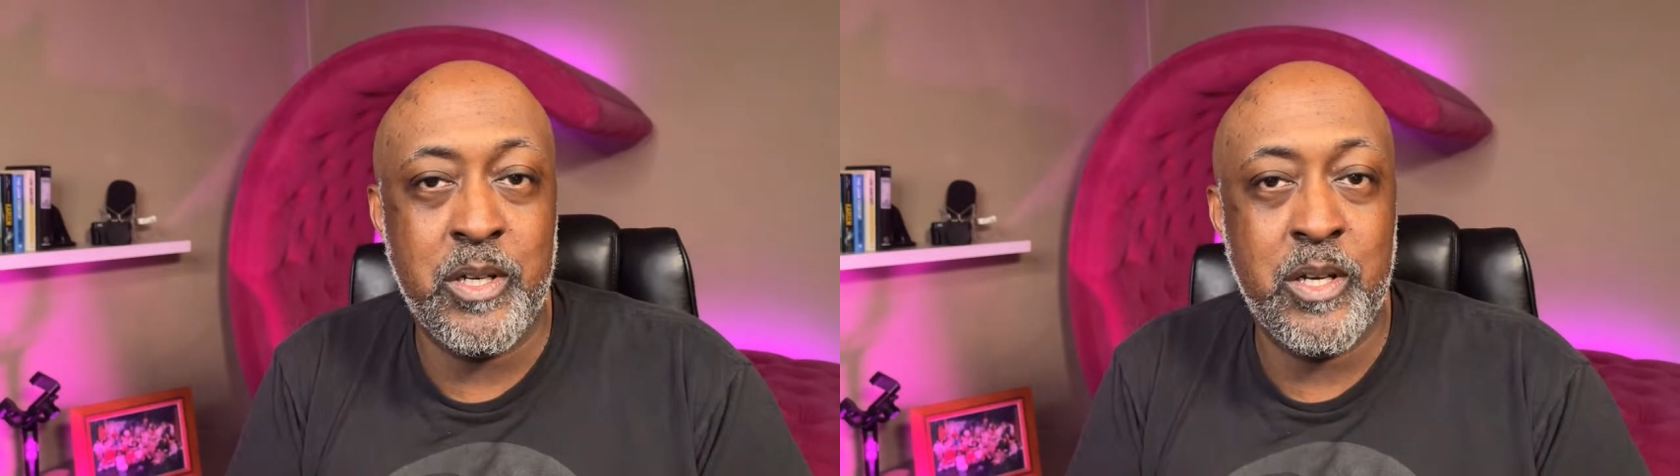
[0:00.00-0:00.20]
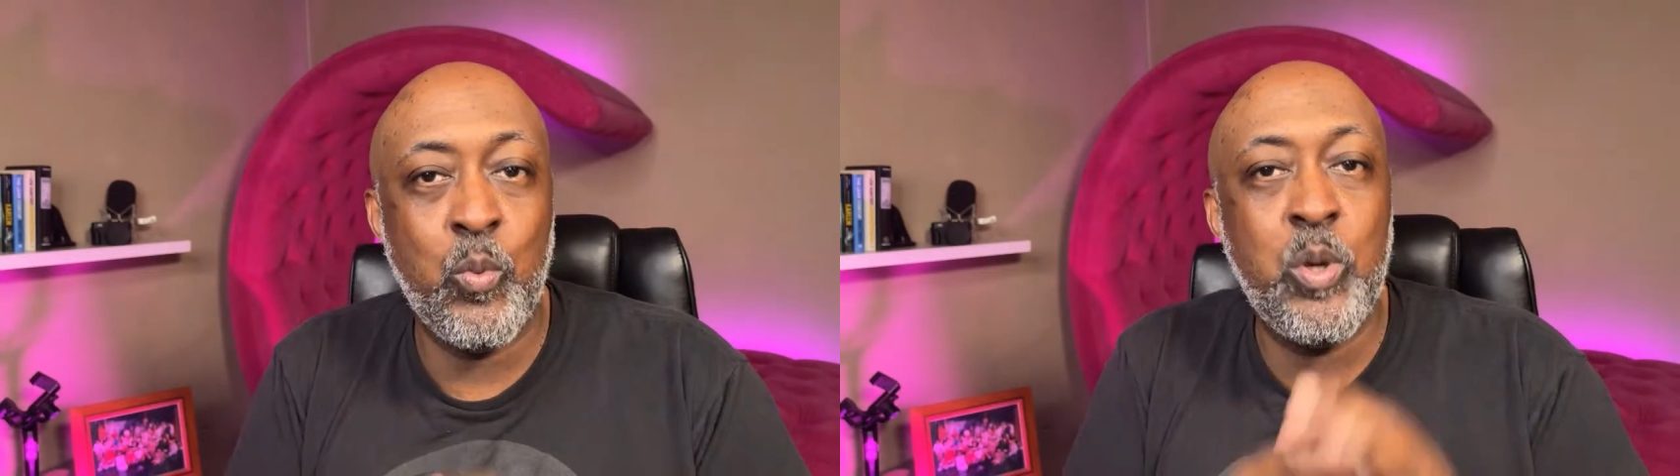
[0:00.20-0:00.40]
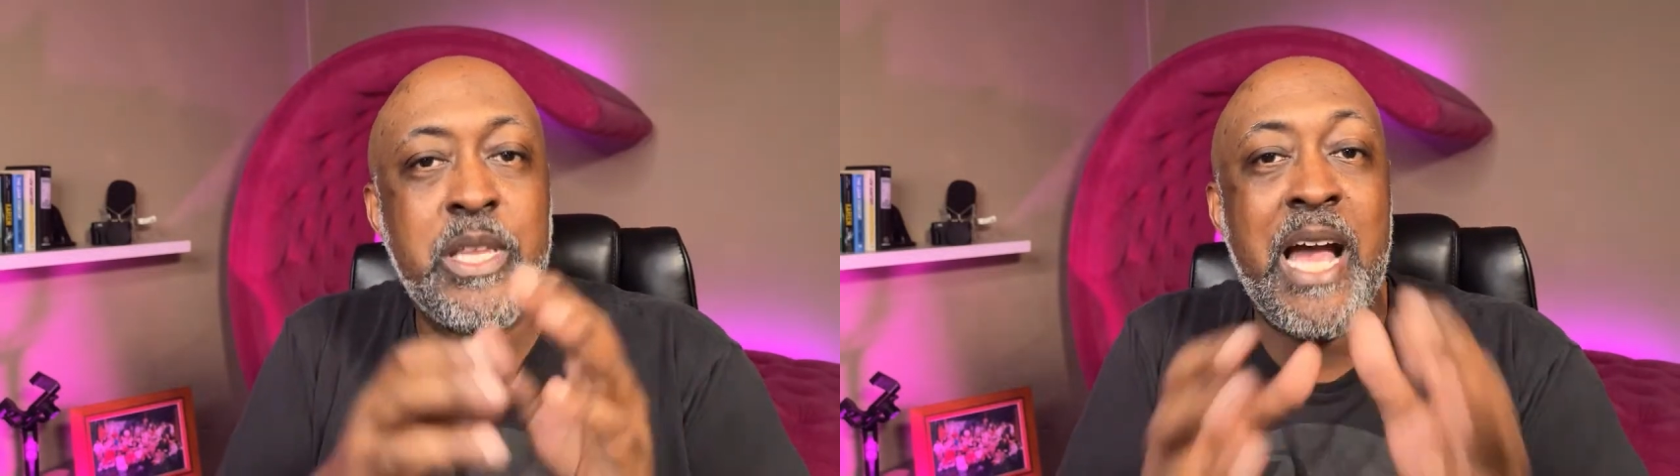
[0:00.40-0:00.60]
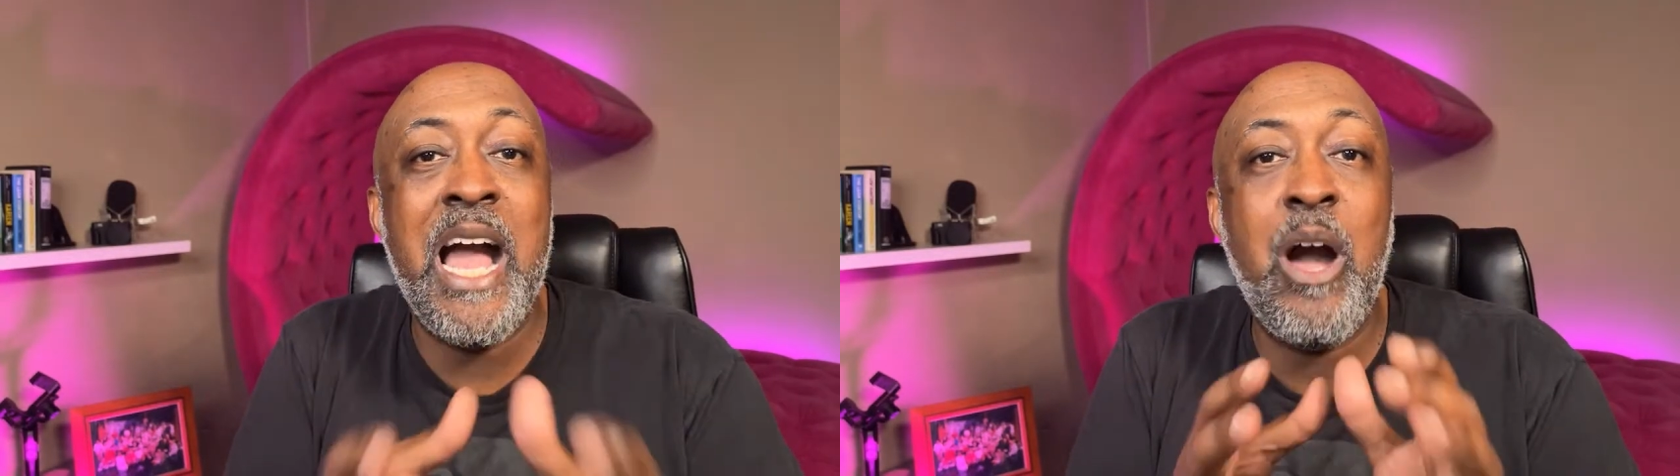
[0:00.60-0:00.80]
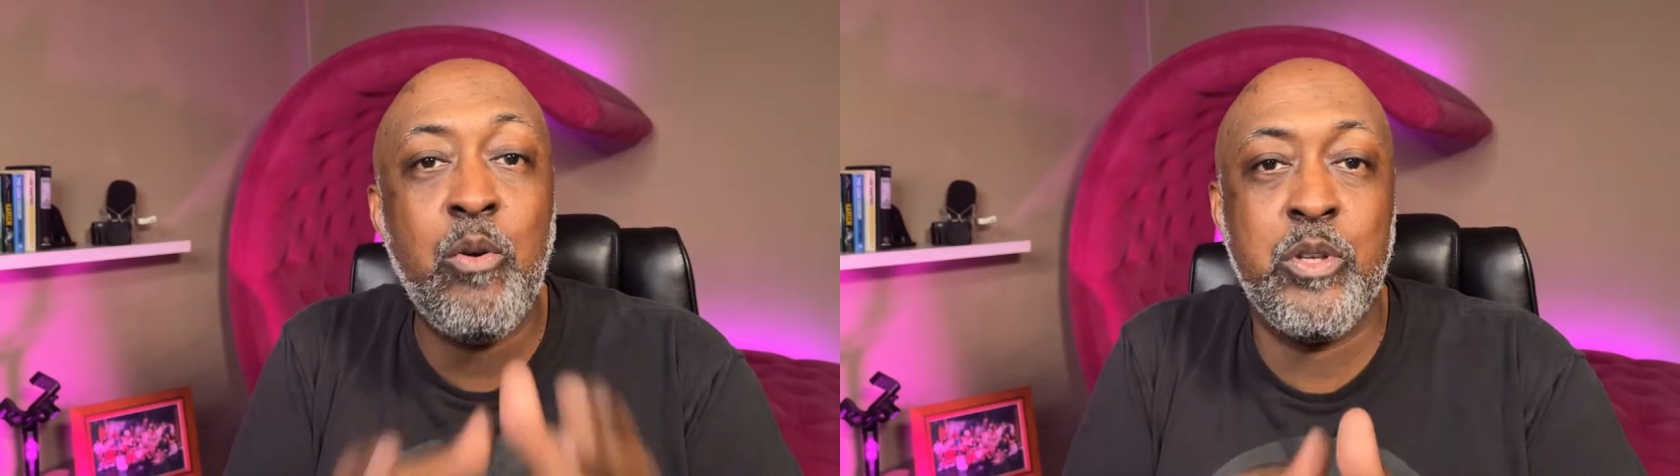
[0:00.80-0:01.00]

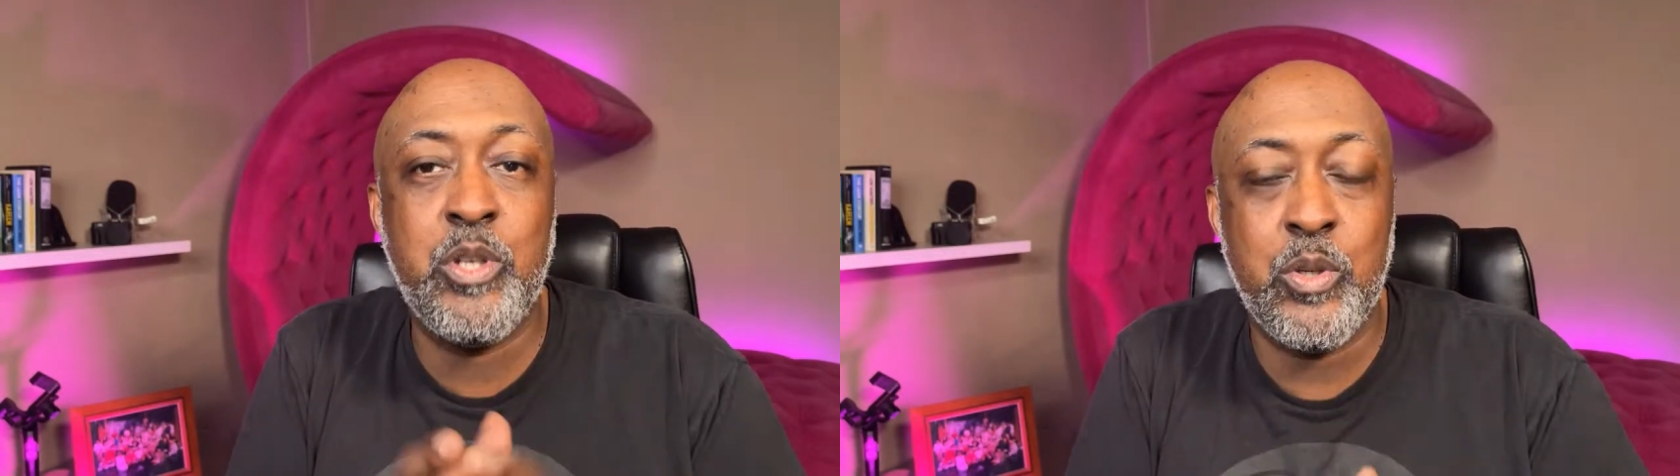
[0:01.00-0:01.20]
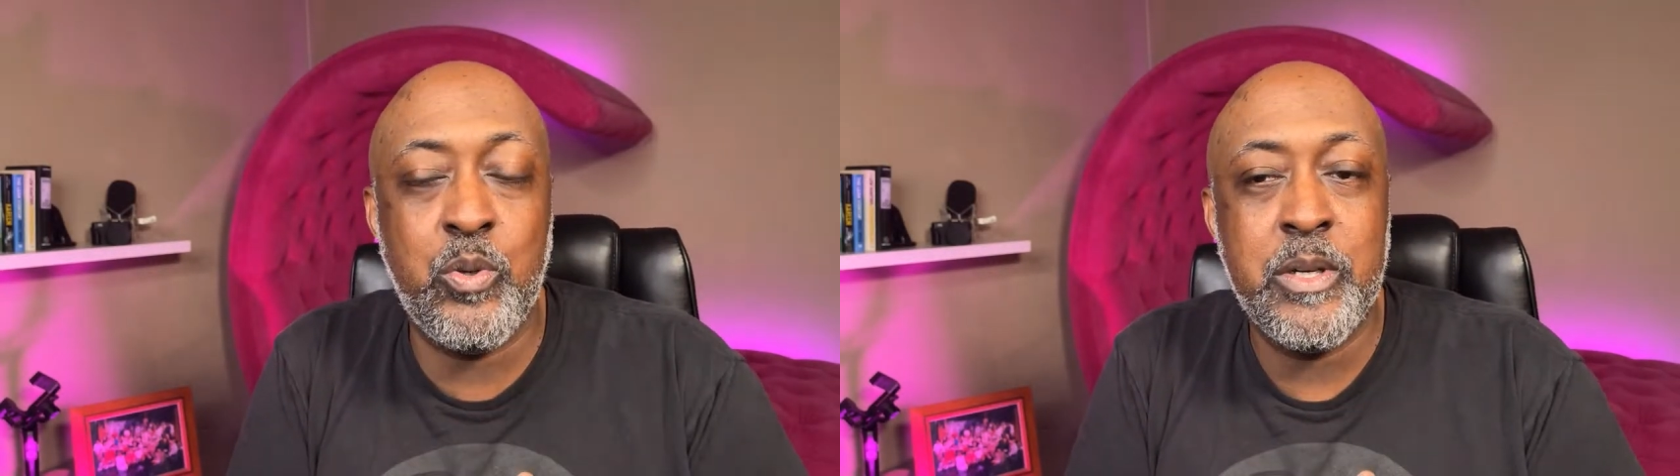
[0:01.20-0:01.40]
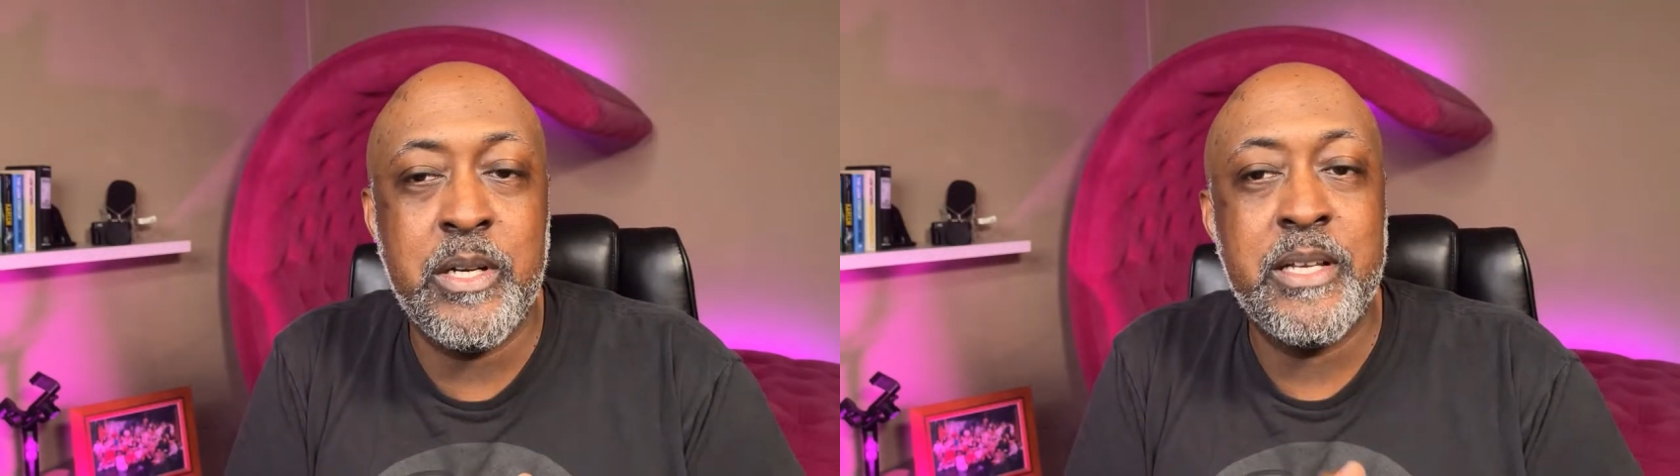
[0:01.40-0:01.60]
Without you,